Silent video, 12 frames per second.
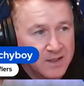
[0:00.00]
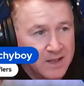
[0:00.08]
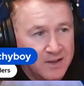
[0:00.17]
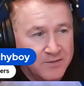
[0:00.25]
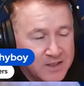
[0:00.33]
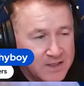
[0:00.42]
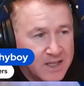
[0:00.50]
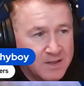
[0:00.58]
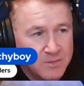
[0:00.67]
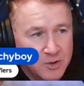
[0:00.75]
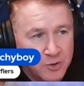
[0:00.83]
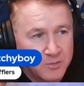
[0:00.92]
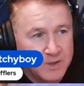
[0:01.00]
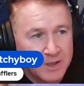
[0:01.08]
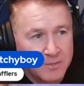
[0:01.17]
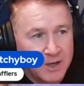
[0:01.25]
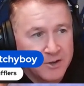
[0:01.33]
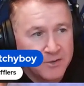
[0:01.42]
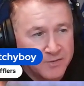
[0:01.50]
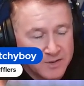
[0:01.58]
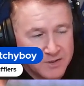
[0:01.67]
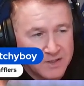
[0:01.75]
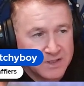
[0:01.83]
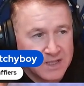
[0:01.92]
Every time they open their mouth,
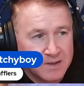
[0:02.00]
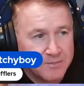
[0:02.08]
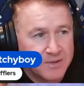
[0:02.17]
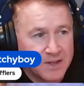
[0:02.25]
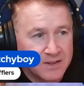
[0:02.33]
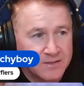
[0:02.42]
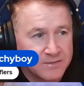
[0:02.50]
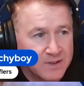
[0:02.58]
it's the same thing.